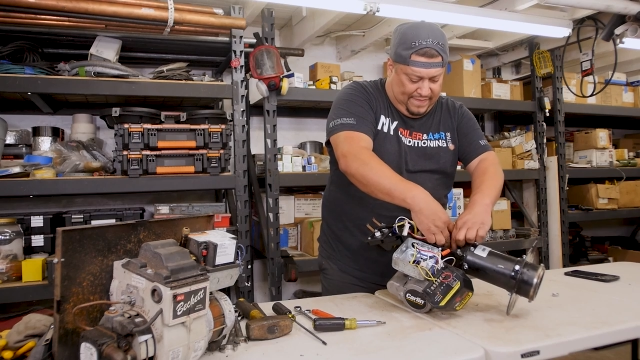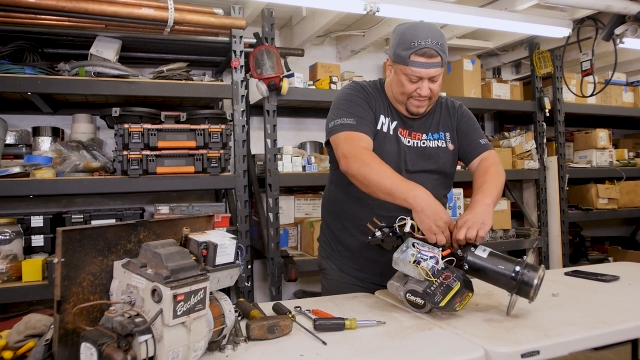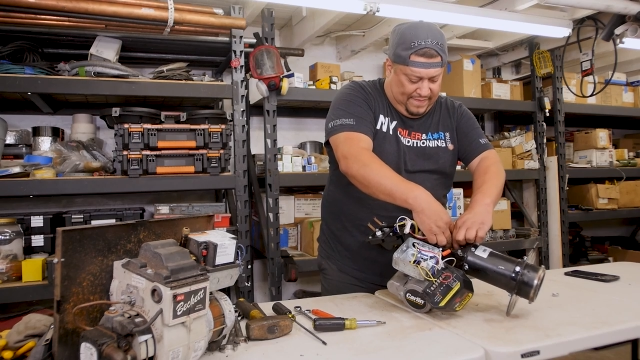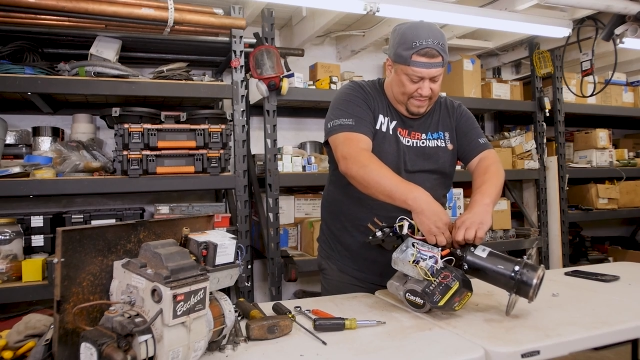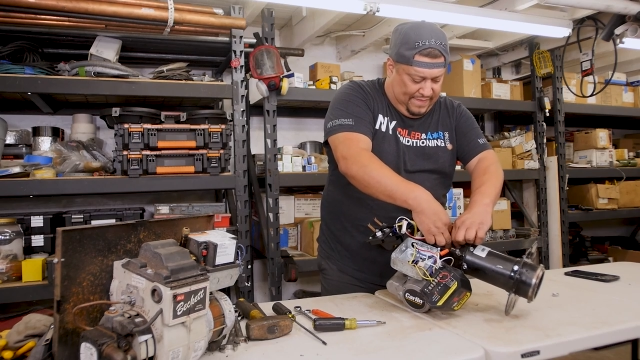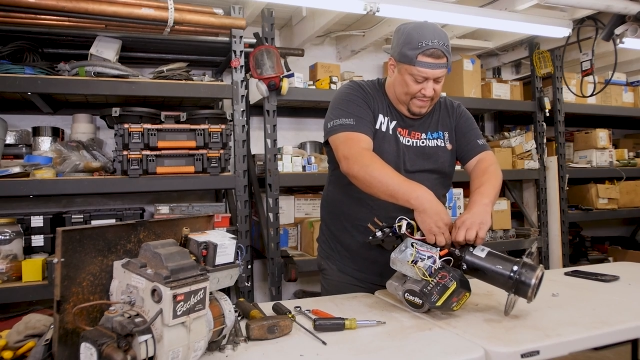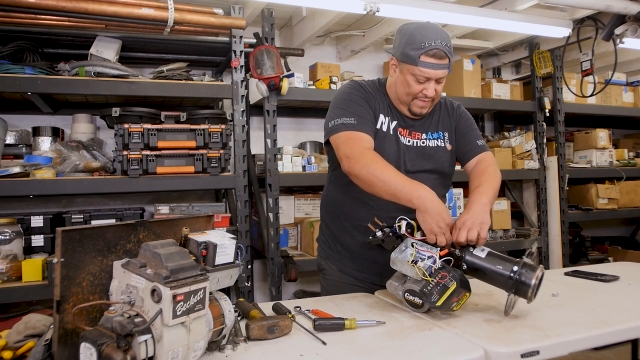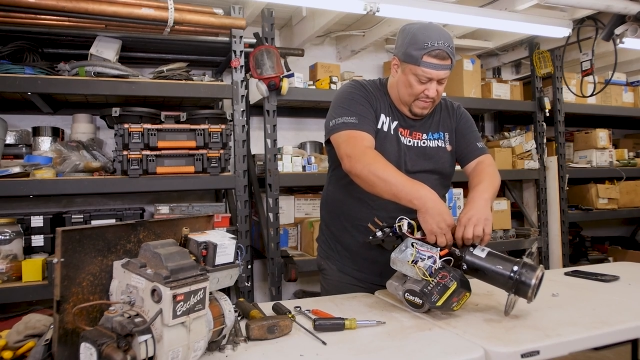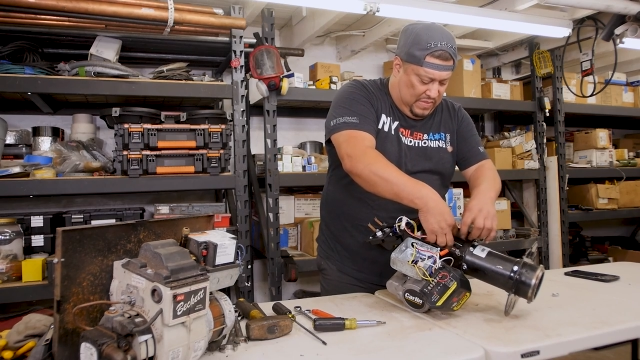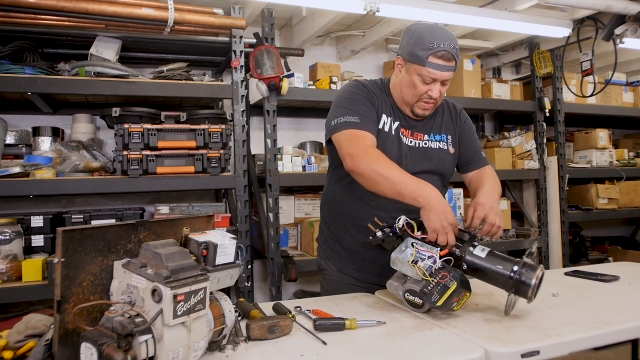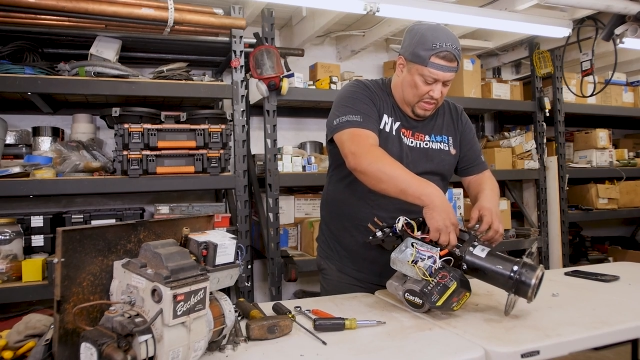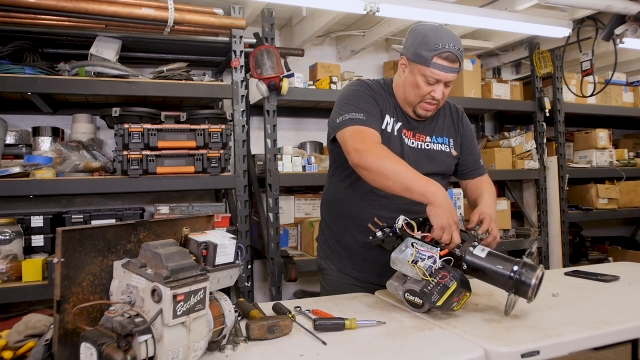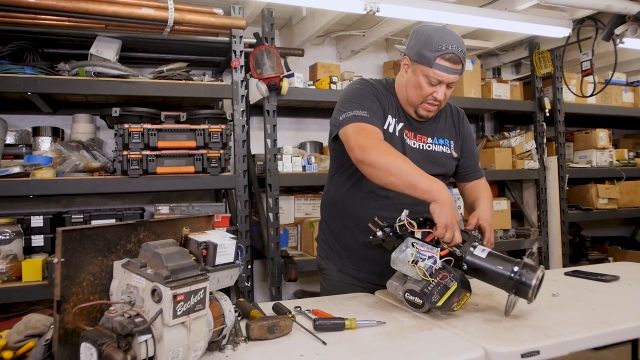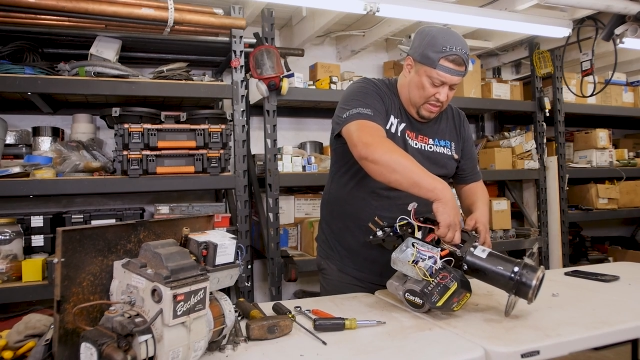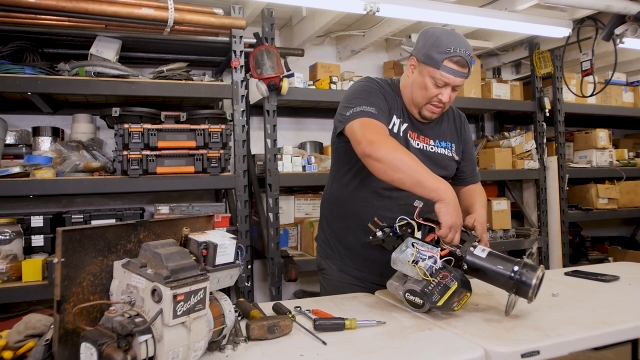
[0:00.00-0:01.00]

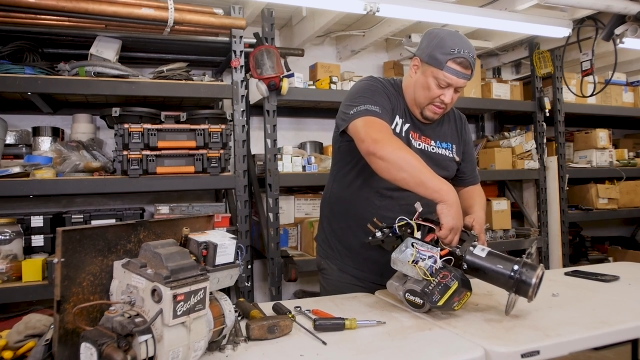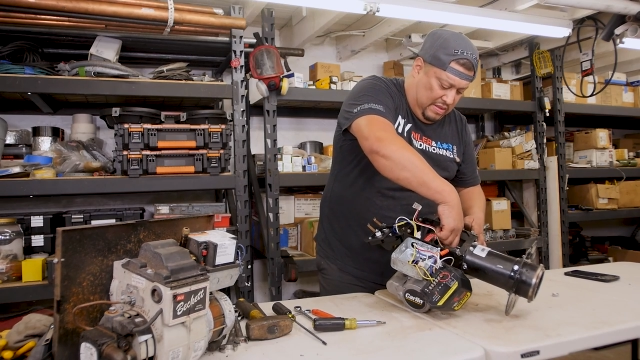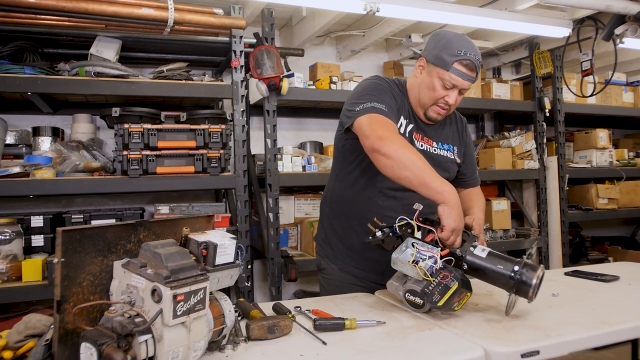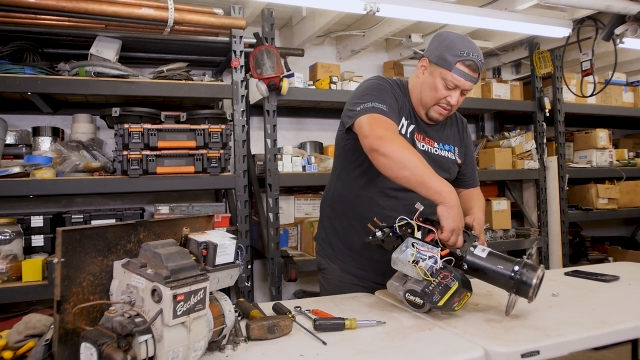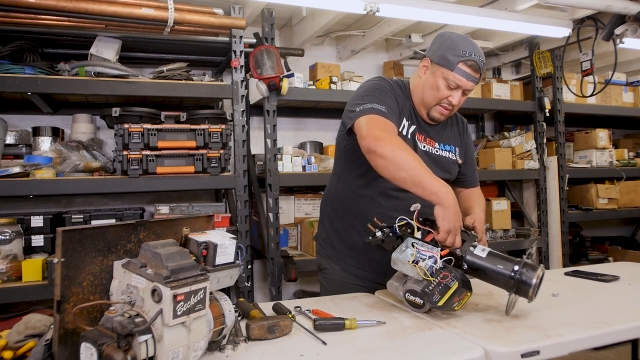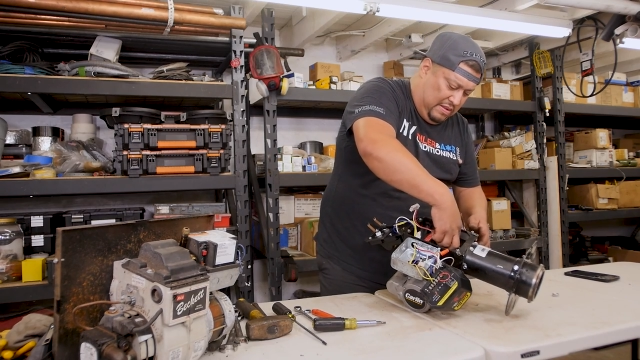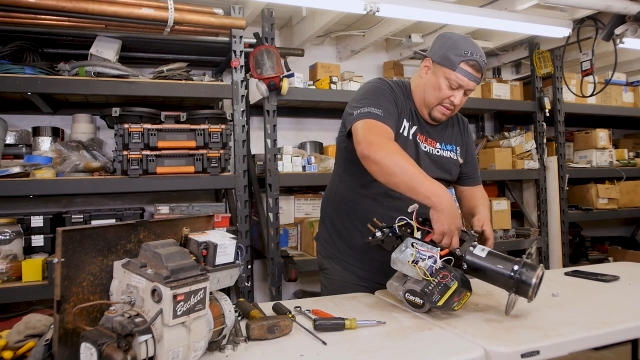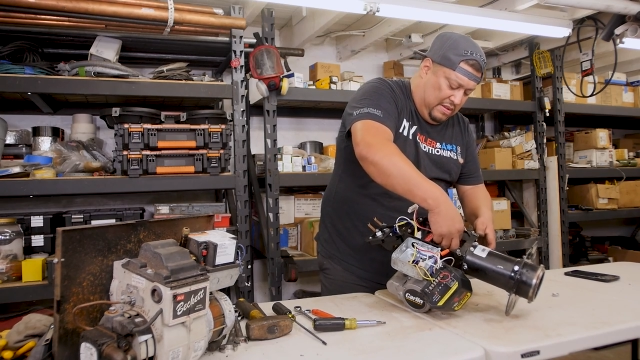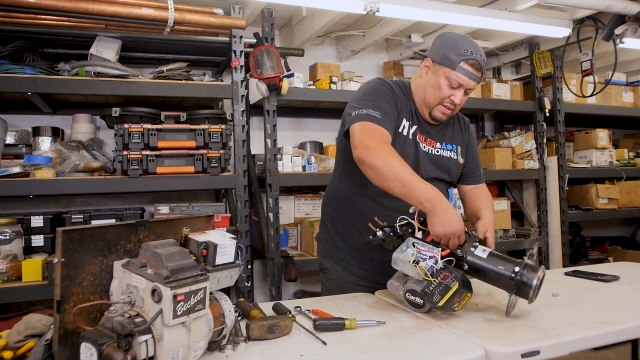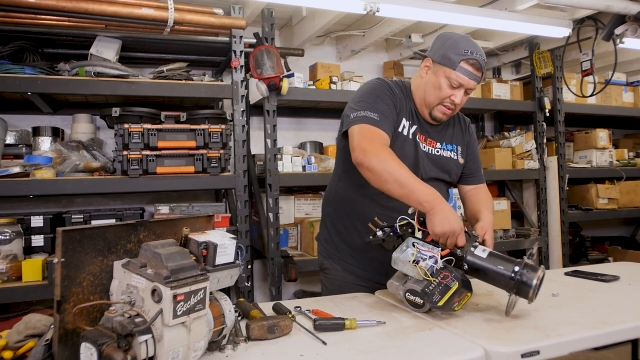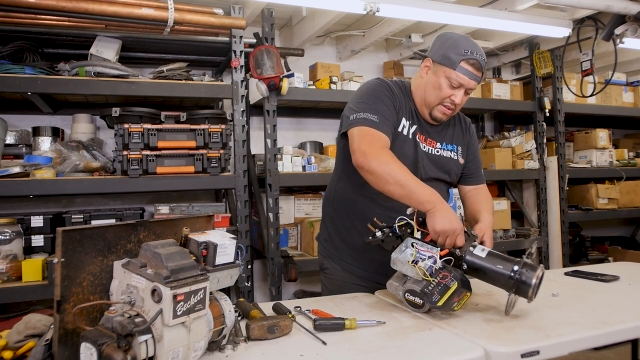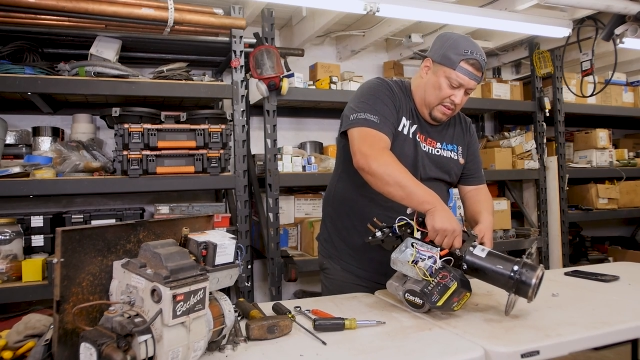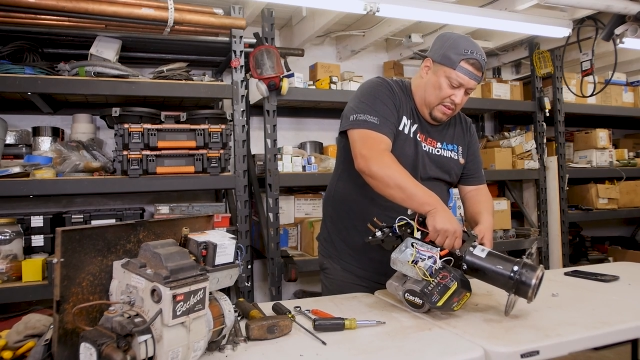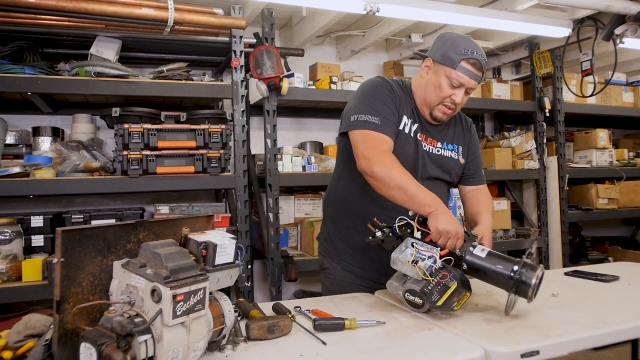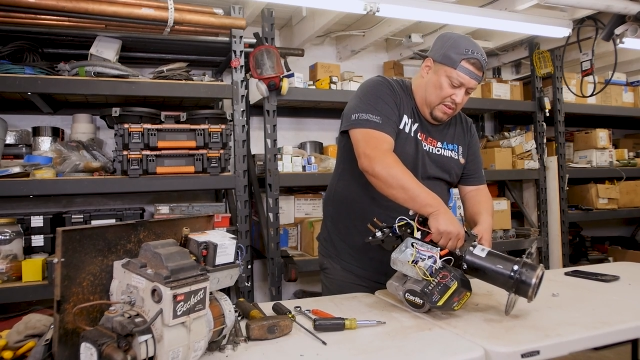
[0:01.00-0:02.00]
[no speech]